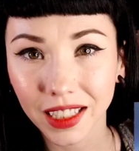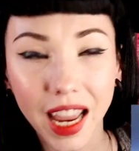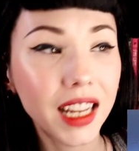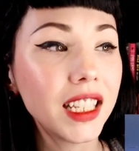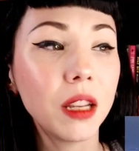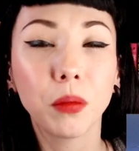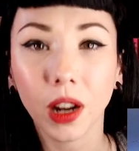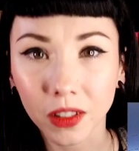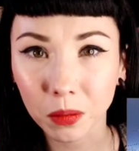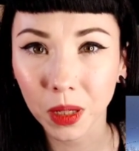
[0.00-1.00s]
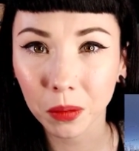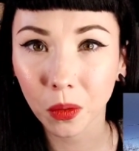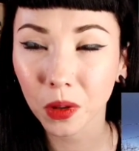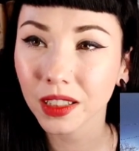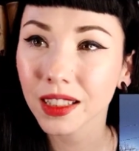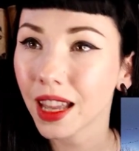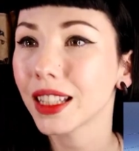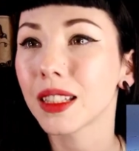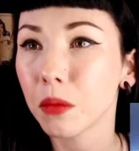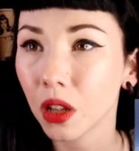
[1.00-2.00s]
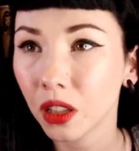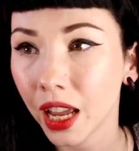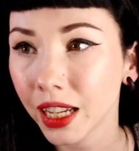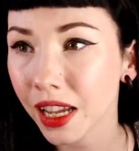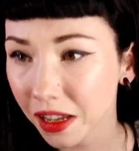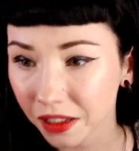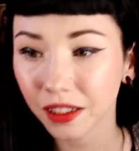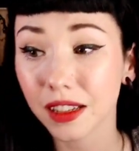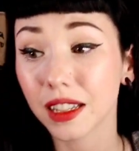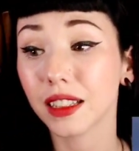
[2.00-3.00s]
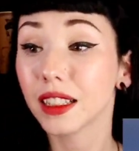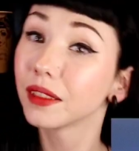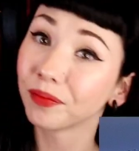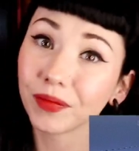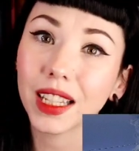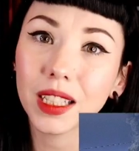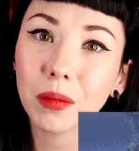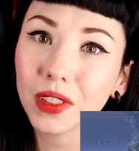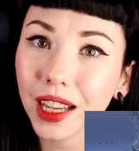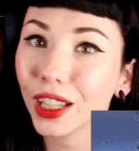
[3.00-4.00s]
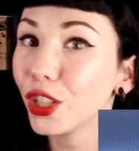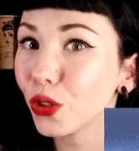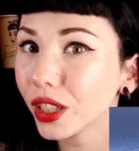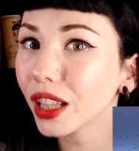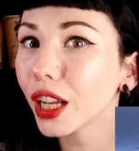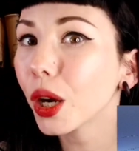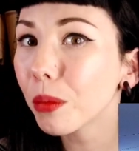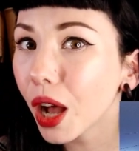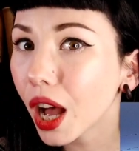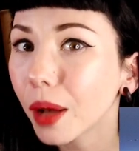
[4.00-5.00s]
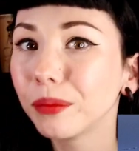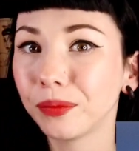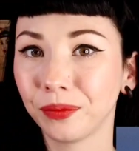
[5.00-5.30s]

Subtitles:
Take deep breaths, people. What does that smell like? It smells like a nuclear bomb.